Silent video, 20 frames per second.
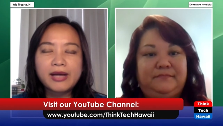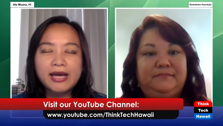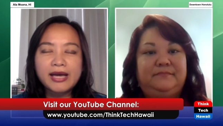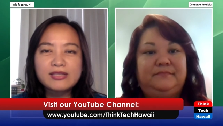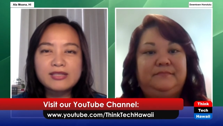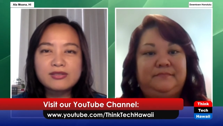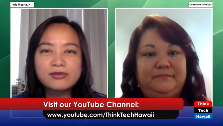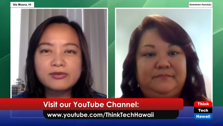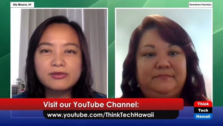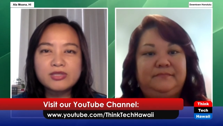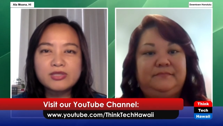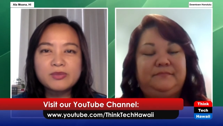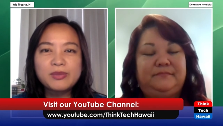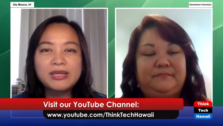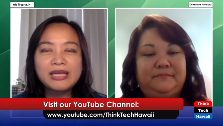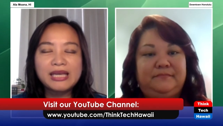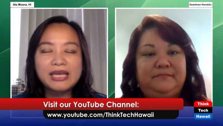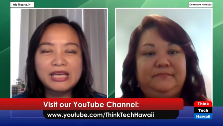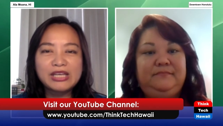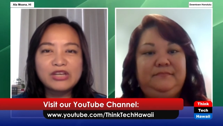Speaker 1: high schools
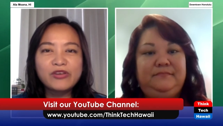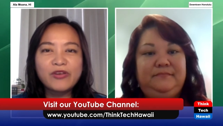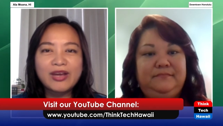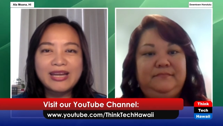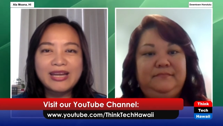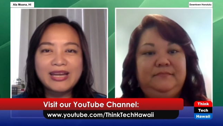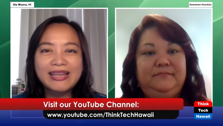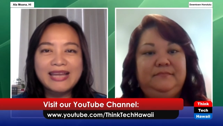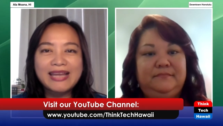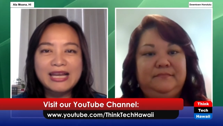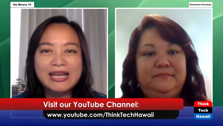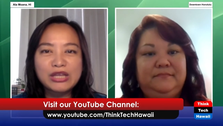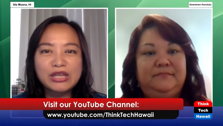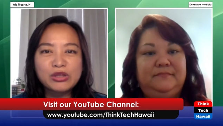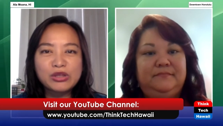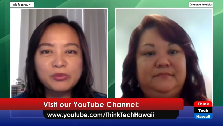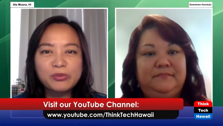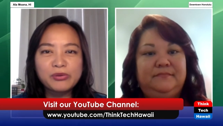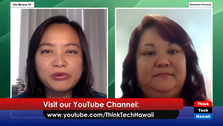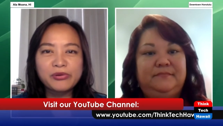been integrating that
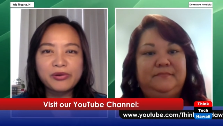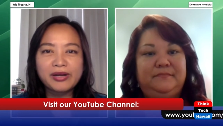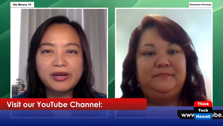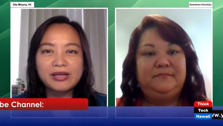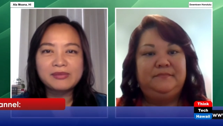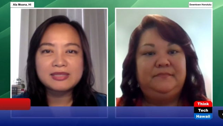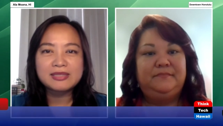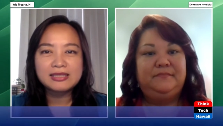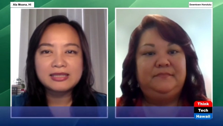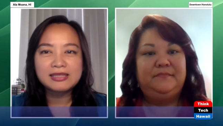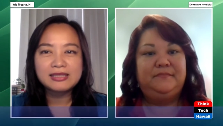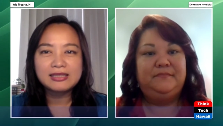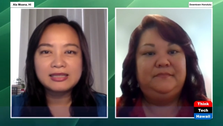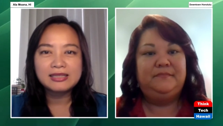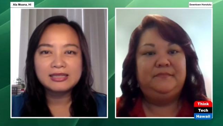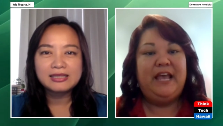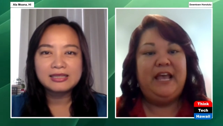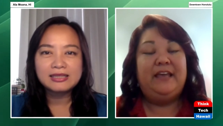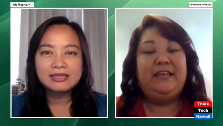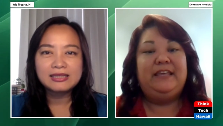in their programs?
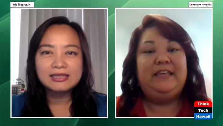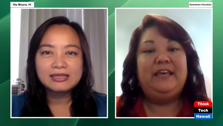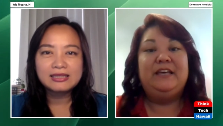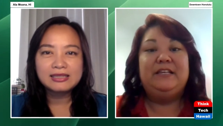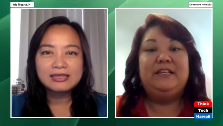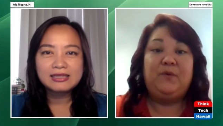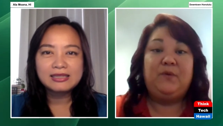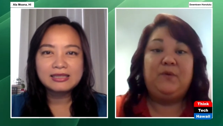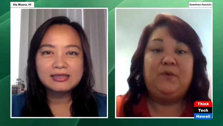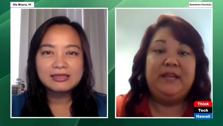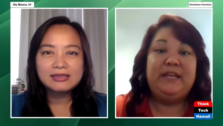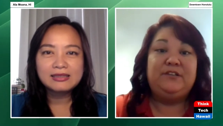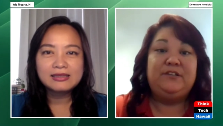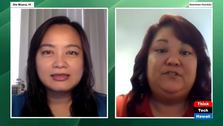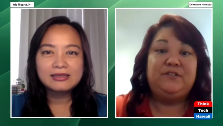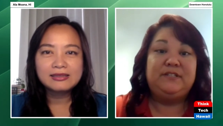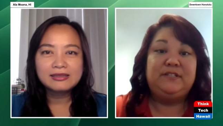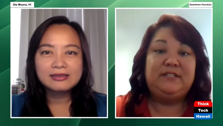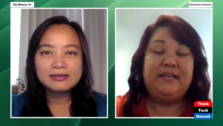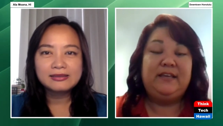
Speaker 2: Yeah, it's quite
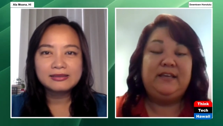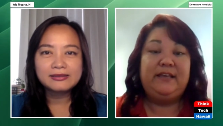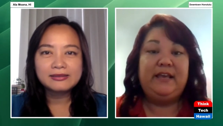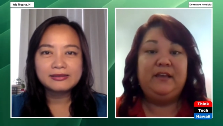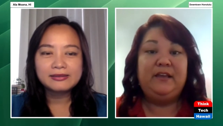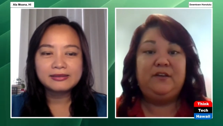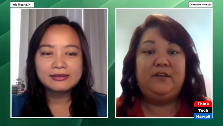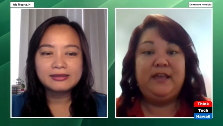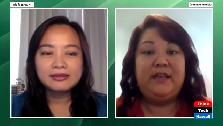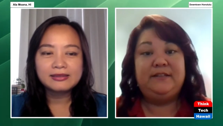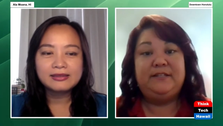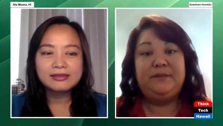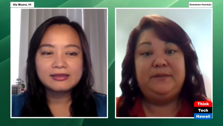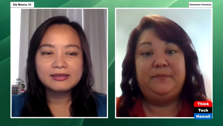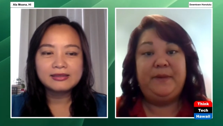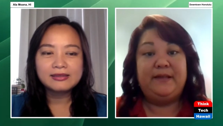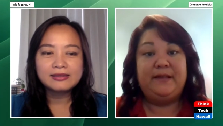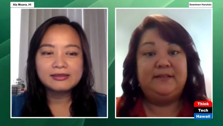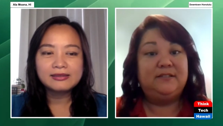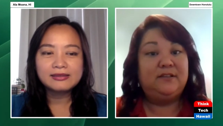interesting. It, it
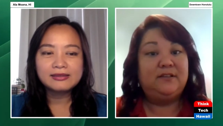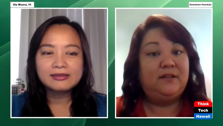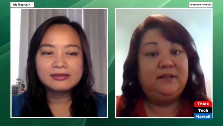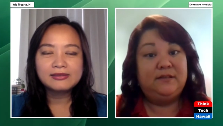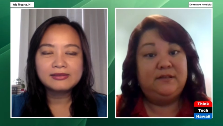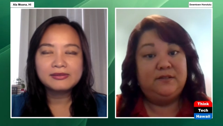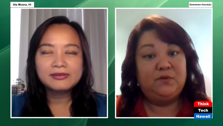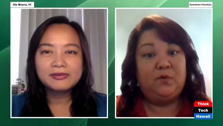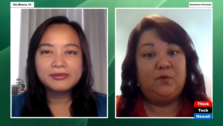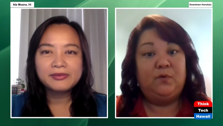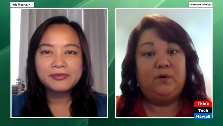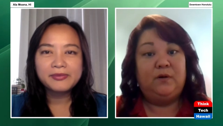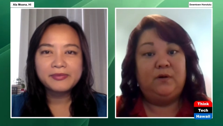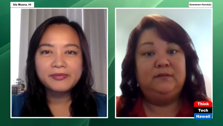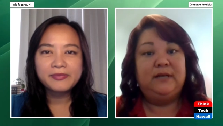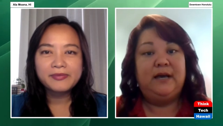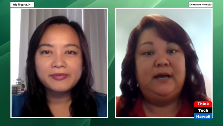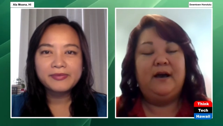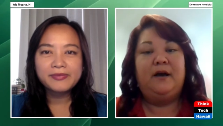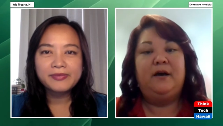depends on the
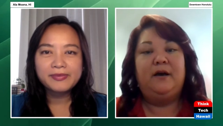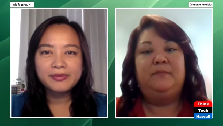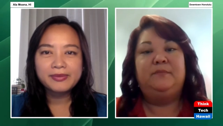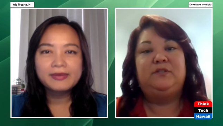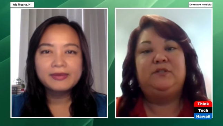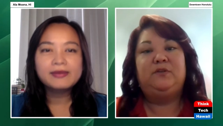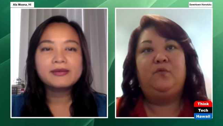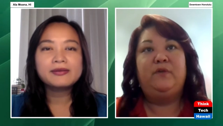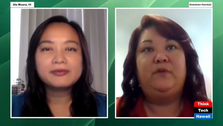school. Um, so